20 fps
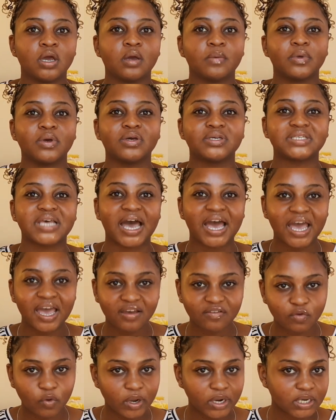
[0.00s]
because i
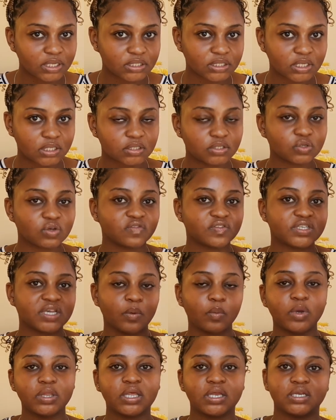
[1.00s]
have oily skin so if
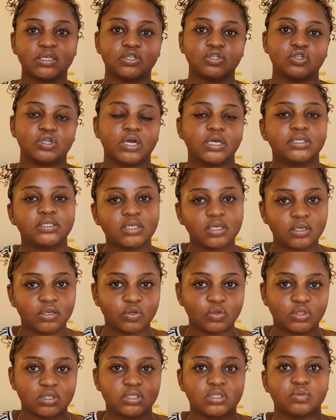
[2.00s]
someone that has dry skin
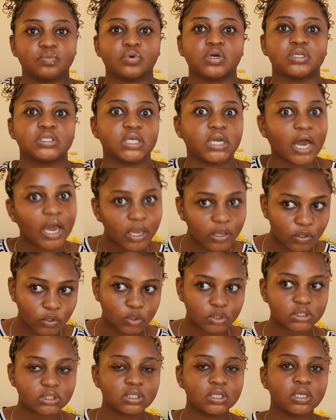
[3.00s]
uses the products that i
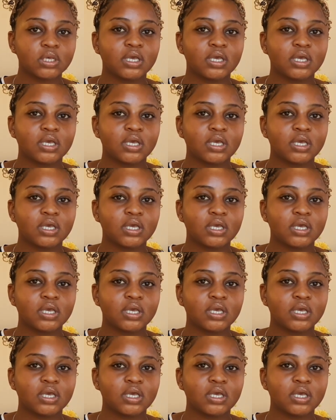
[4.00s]
use